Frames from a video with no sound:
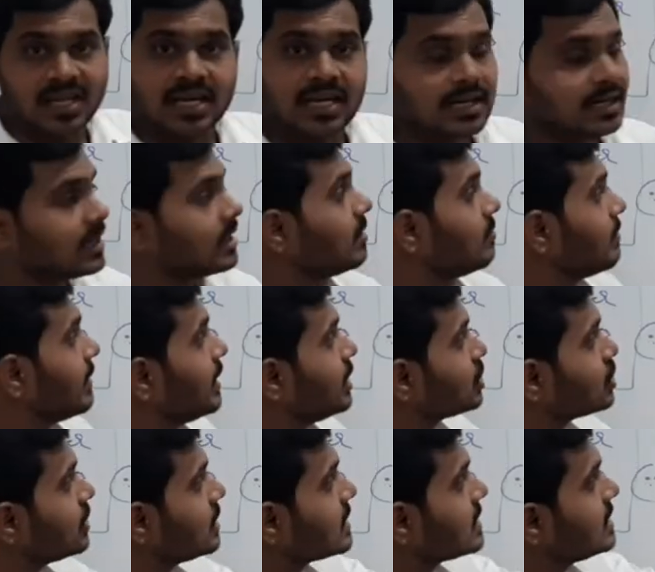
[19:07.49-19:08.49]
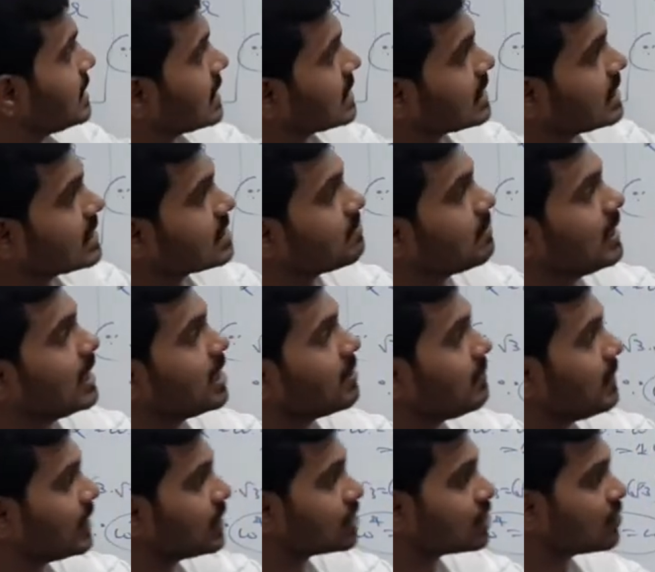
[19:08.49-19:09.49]
Clear? My dear students, just it is
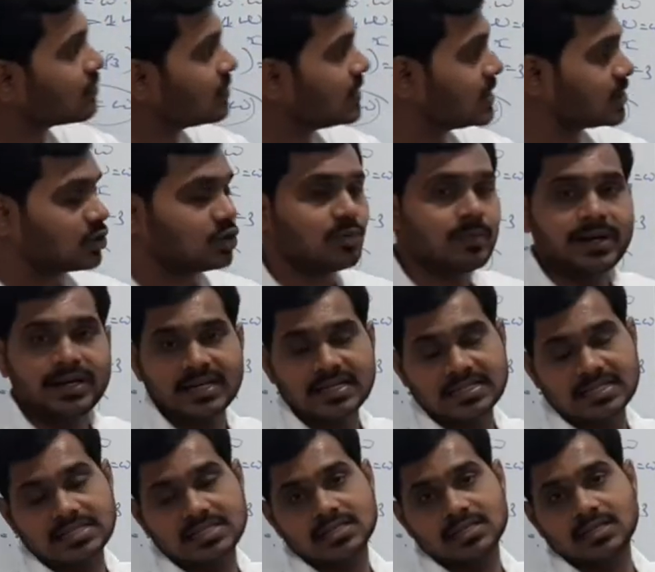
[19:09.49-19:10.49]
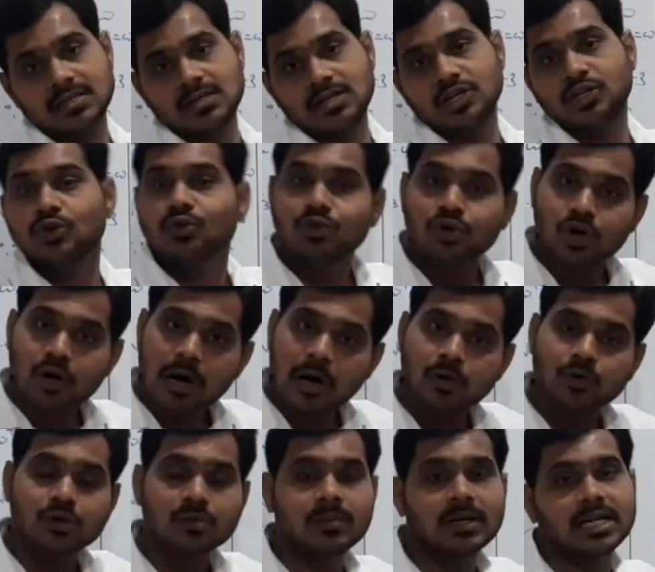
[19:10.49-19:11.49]
multiplication of these two matrices. You know how
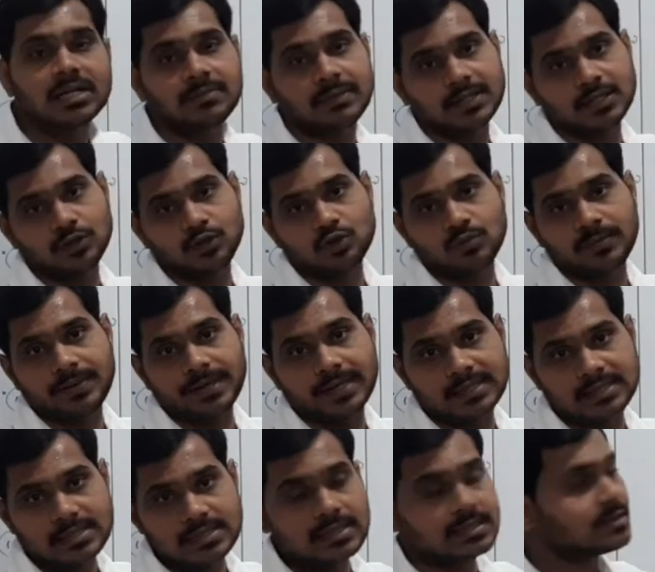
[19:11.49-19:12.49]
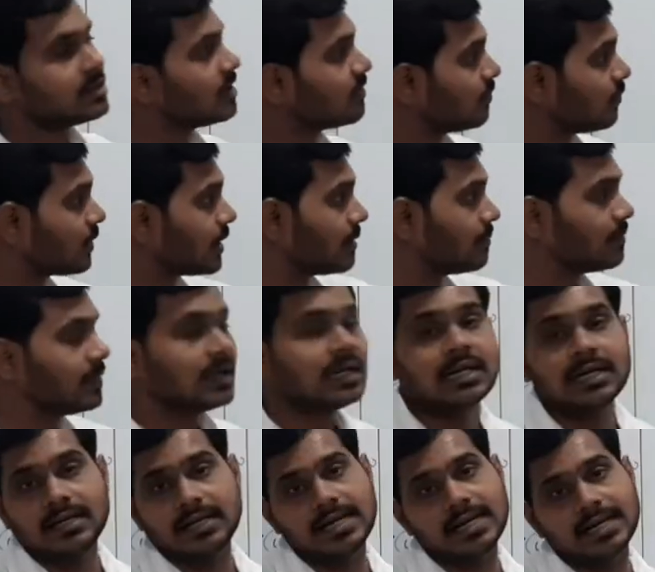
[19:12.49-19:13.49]
to multiply the two matrices, therefore I
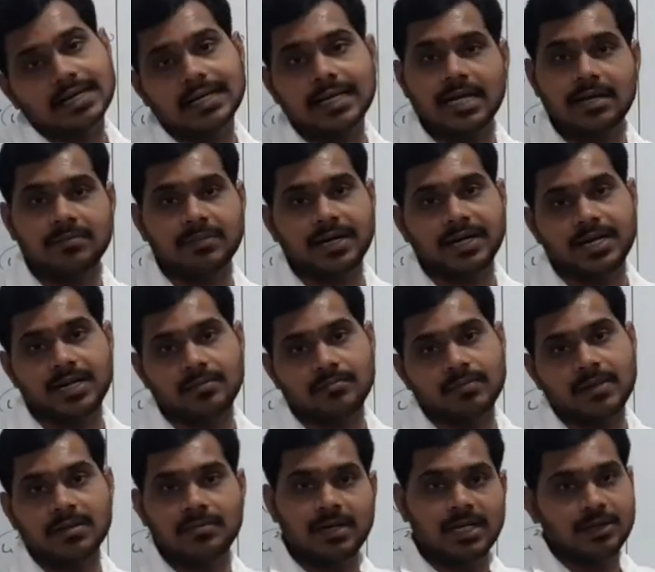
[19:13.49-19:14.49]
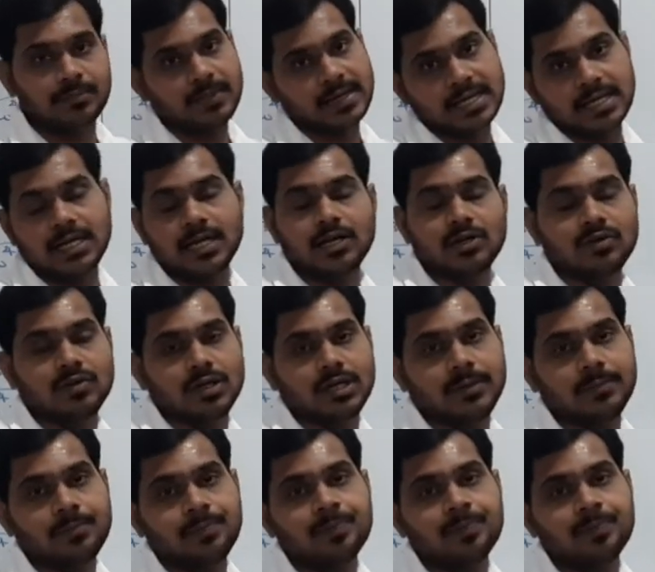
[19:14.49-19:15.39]
am writing by multiplying here only.